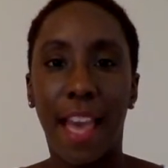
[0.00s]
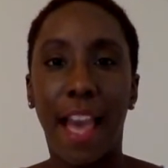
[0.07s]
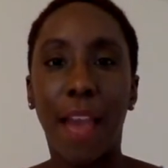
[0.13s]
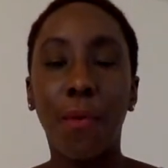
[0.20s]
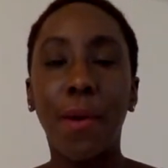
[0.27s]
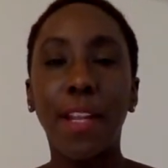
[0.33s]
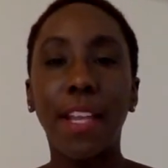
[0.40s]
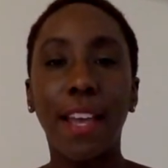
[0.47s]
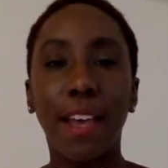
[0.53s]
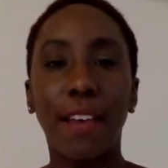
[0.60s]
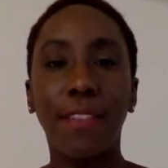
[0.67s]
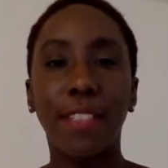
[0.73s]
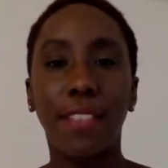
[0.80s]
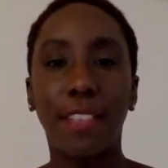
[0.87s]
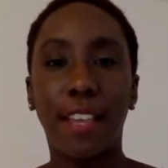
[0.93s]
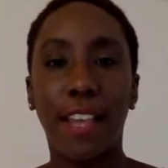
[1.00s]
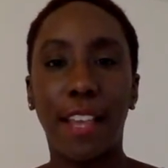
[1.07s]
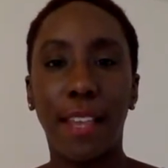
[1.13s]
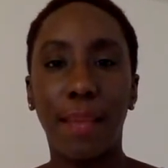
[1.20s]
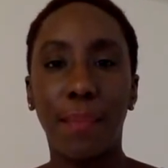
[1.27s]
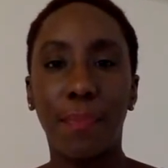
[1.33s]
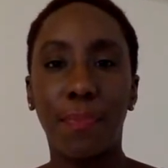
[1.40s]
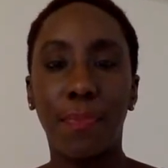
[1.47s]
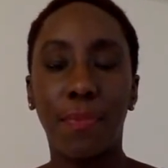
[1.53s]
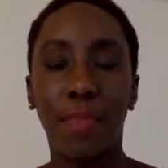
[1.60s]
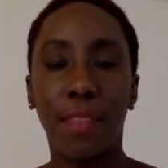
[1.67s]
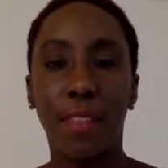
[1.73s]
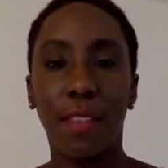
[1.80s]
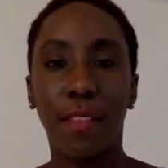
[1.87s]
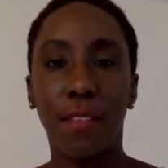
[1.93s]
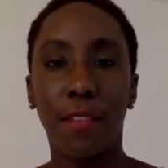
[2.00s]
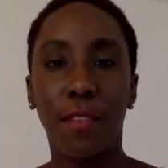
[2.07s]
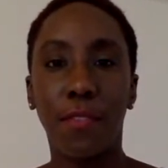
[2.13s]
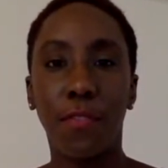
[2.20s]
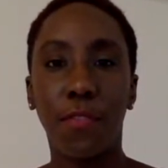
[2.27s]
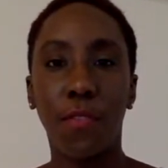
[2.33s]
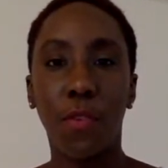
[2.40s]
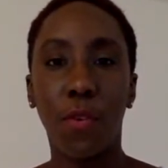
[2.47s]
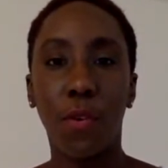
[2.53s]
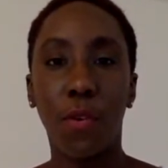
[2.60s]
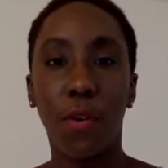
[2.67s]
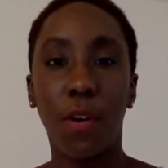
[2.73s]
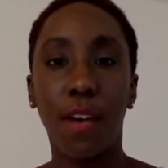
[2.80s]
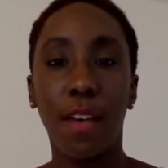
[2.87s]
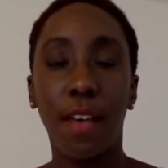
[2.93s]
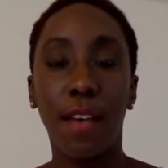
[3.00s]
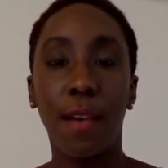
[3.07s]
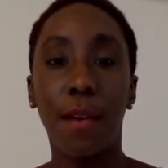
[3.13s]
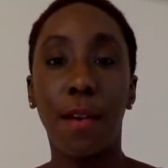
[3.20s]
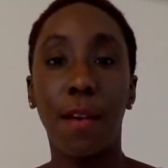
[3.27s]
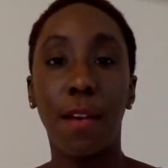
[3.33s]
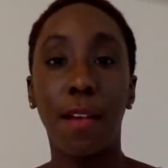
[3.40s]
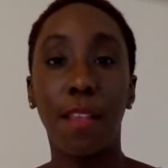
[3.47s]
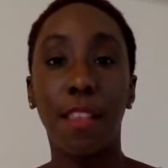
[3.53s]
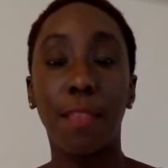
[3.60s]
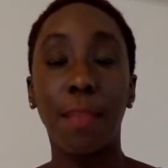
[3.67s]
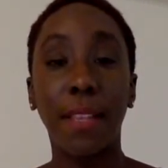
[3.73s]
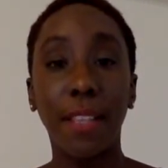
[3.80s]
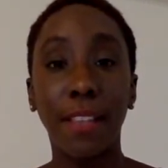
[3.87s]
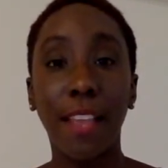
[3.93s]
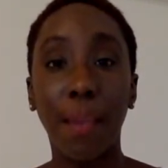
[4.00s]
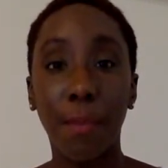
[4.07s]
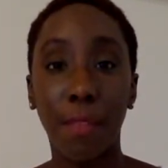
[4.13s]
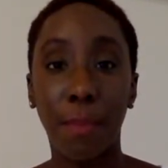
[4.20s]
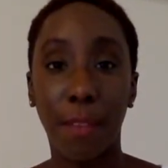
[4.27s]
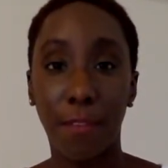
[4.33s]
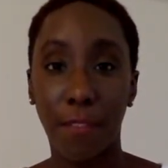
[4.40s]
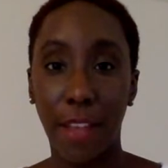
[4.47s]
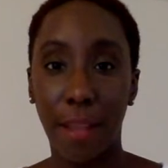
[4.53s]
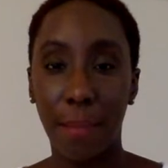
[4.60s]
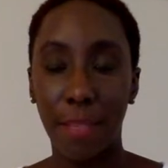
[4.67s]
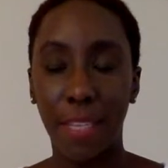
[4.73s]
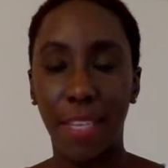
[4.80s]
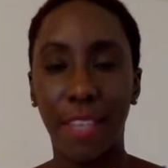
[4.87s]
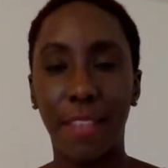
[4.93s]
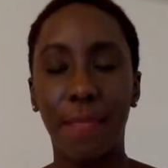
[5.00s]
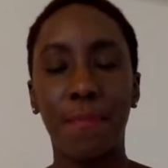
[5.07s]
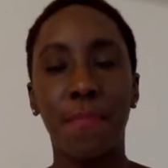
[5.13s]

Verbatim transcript: I want to have the time for spending time with my family,